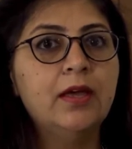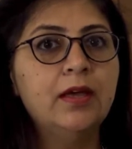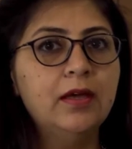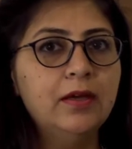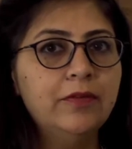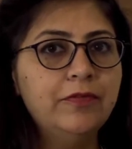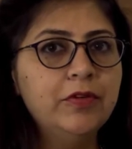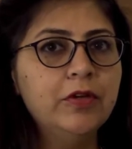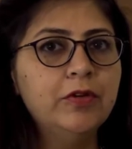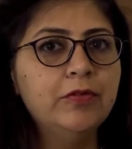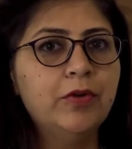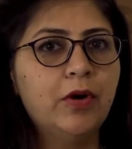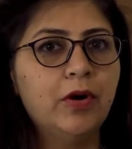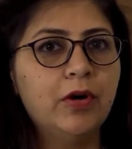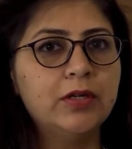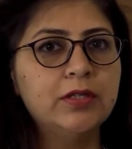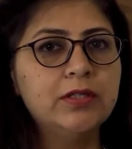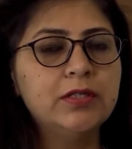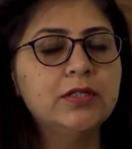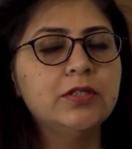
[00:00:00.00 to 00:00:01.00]
If you
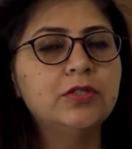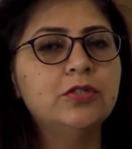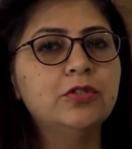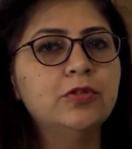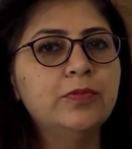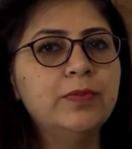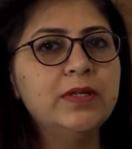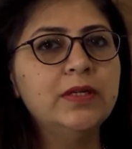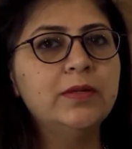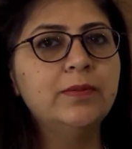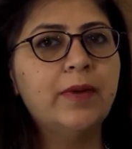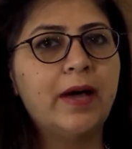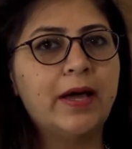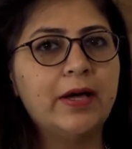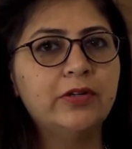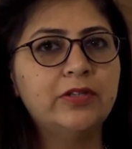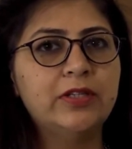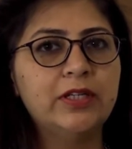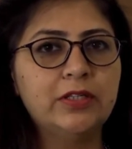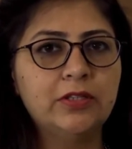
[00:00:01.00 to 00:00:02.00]
want to be a
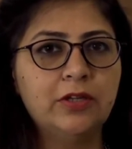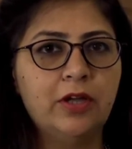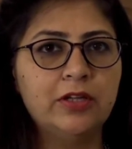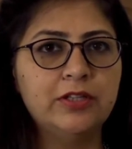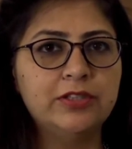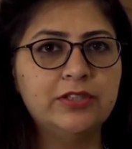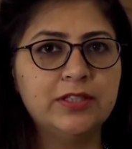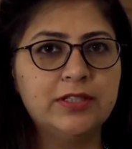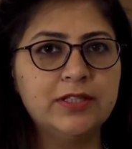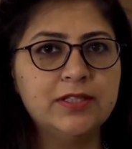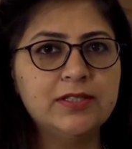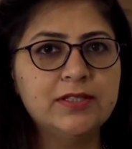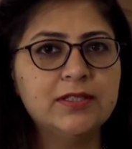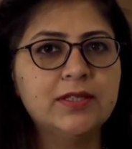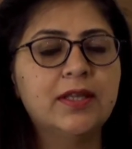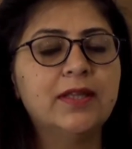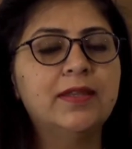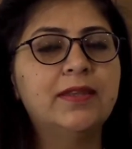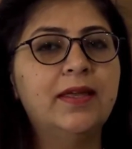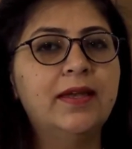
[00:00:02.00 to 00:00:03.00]
biotechnologist,
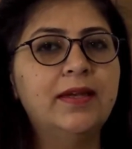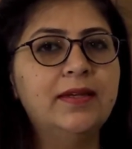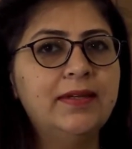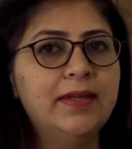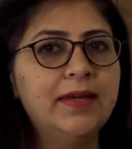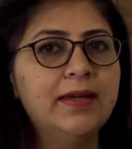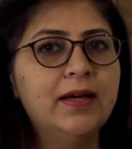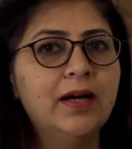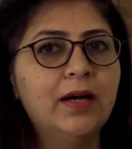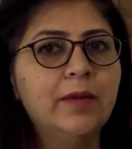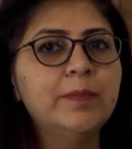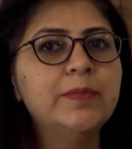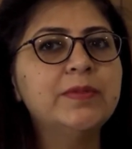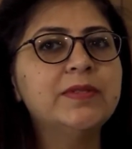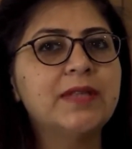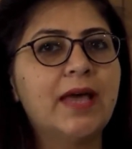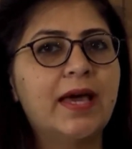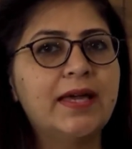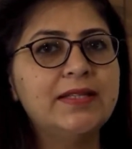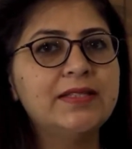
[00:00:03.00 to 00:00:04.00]
then take up
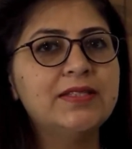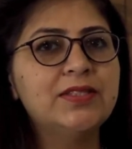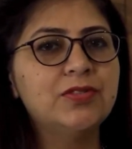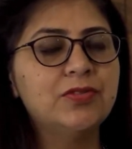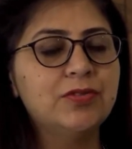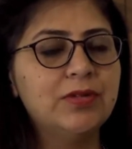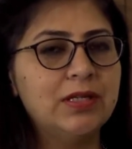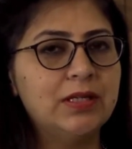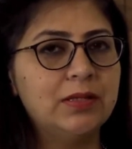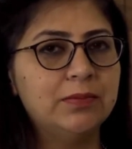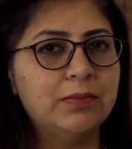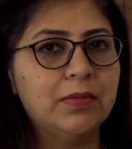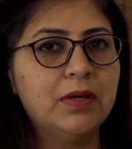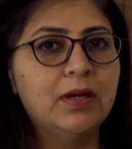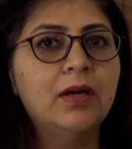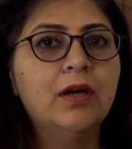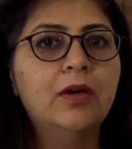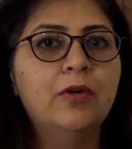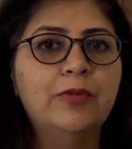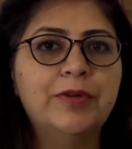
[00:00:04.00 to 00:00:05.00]
science stream
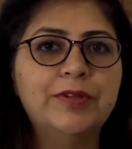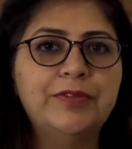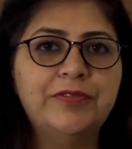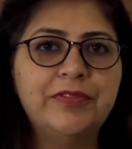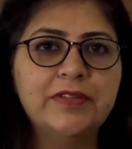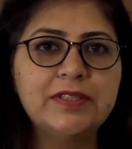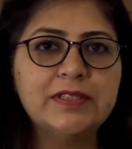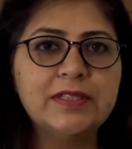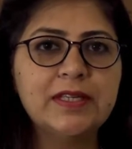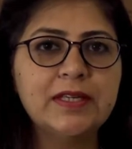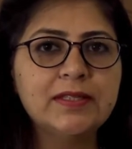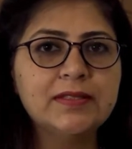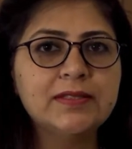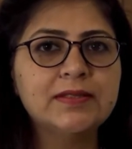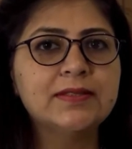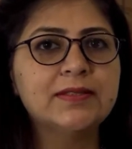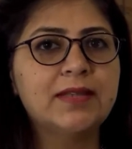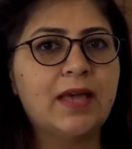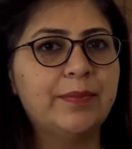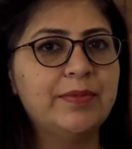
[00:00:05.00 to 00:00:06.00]
with
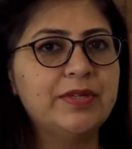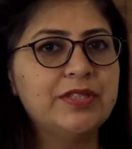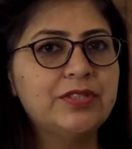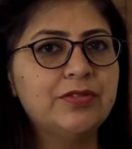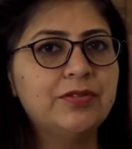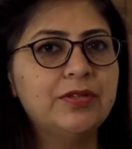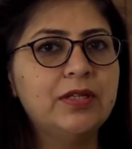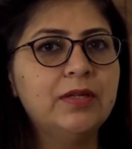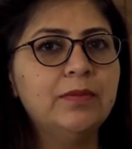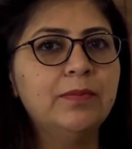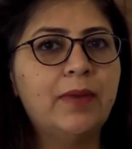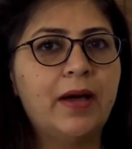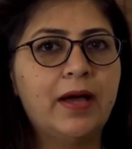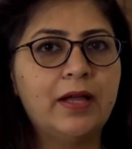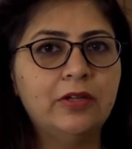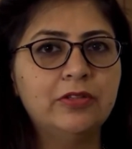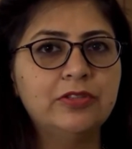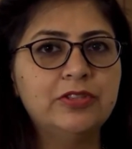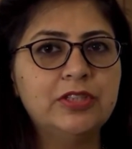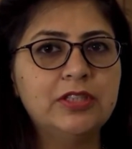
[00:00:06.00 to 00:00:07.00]
physics, chemistry,
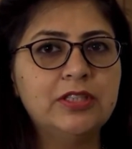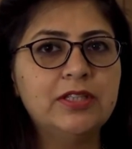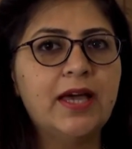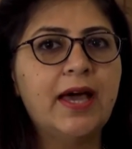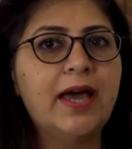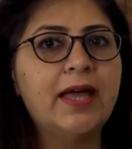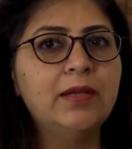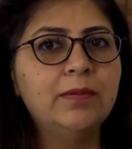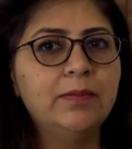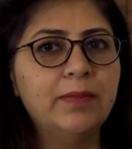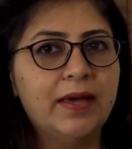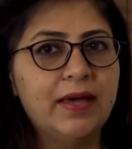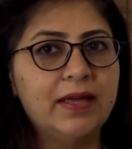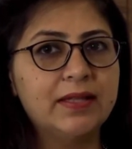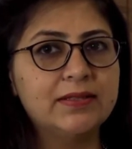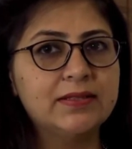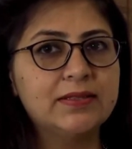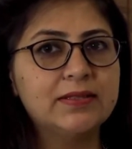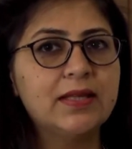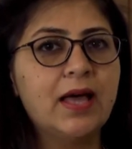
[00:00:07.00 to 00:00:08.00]
biology, and
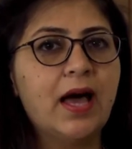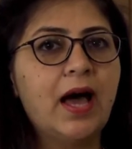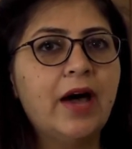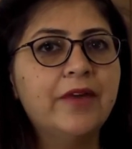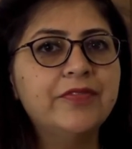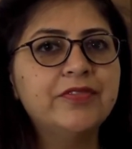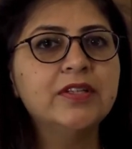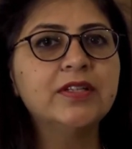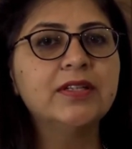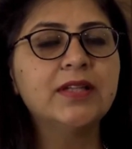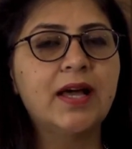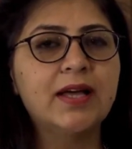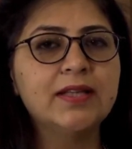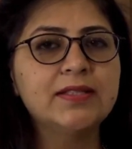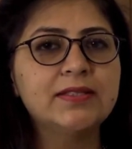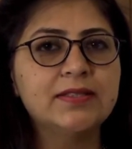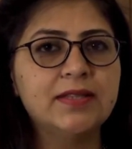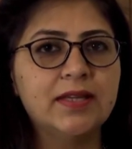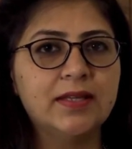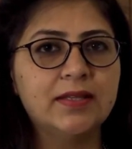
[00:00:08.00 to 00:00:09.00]
maths after
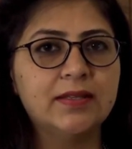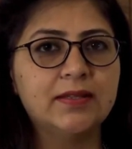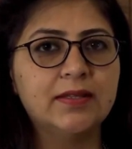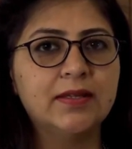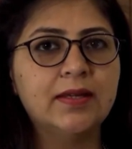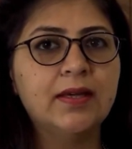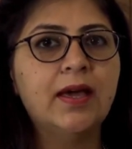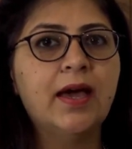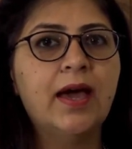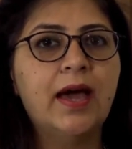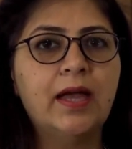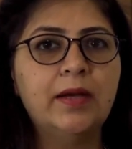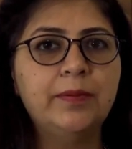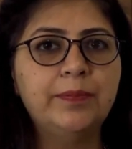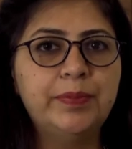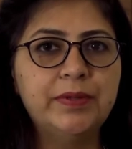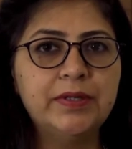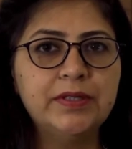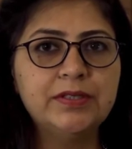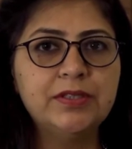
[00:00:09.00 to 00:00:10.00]
class 10th
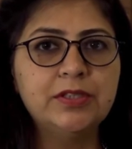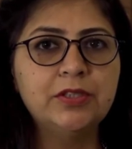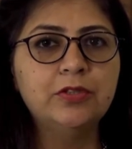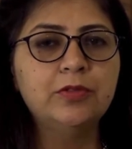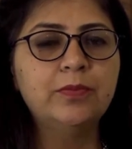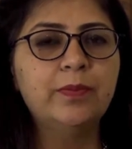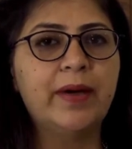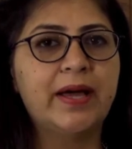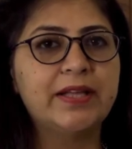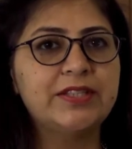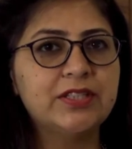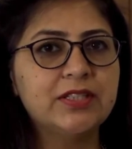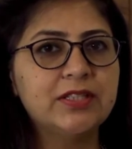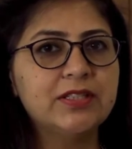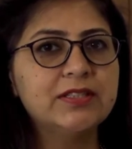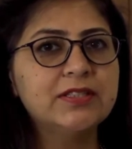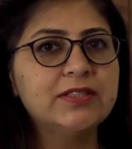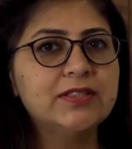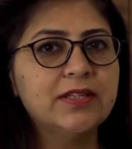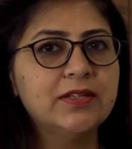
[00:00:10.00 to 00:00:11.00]
and pursue
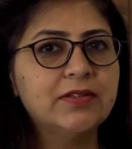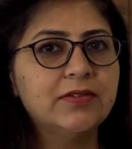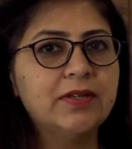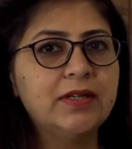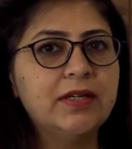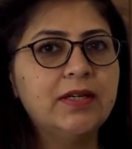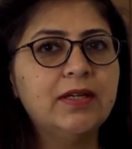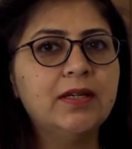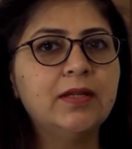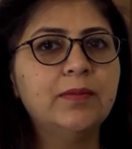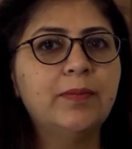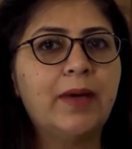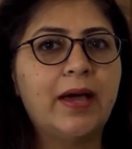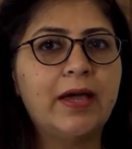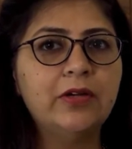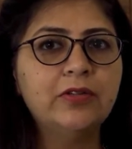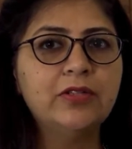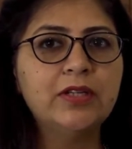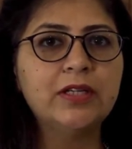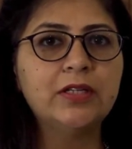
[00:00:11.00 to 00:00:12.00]
bachelor's degree in
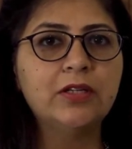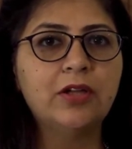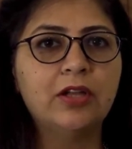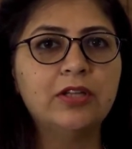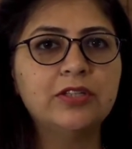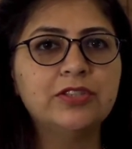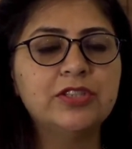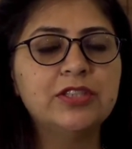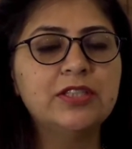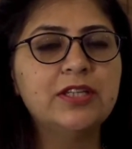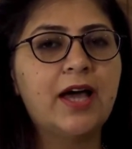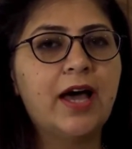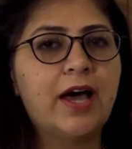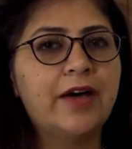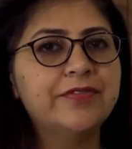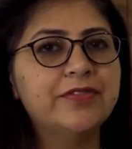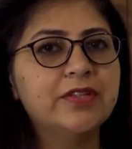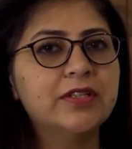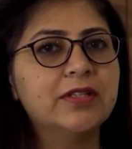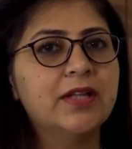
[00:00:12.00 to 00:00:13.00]
biotechnology
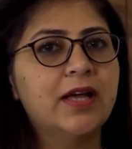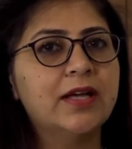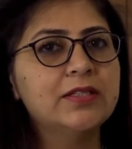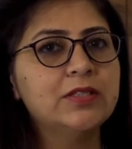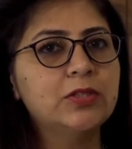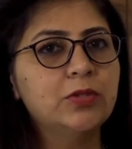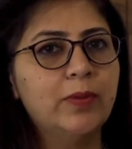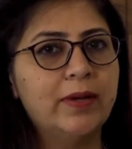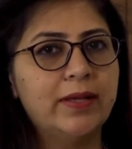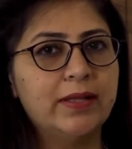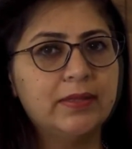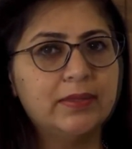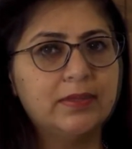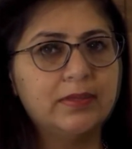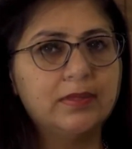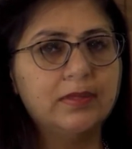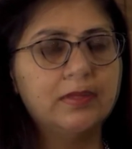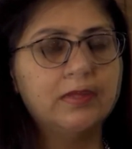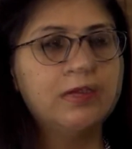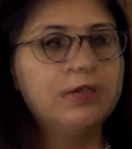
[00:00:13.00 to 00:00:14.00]
after class 12th.